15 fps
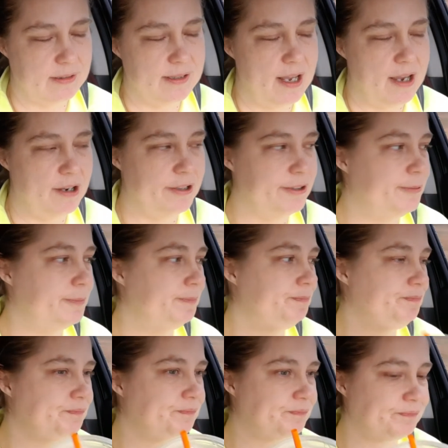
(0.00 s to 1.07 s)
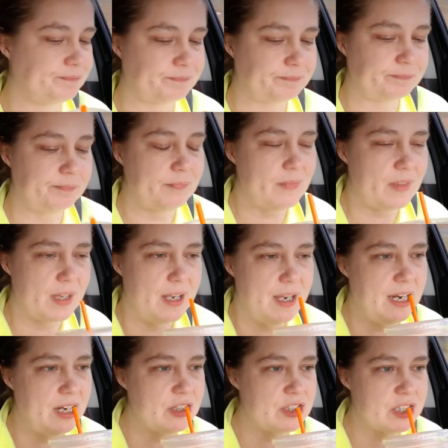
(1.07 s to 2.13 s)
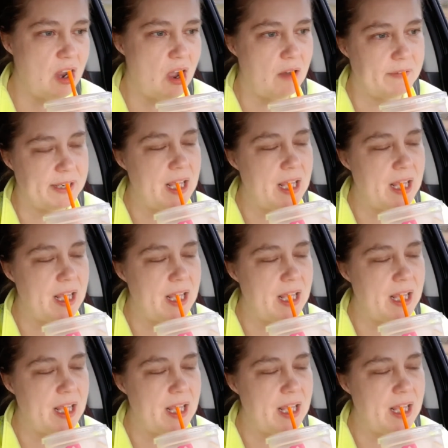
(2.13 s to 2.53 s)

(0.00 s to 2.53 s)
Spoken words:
So, here's your coffee.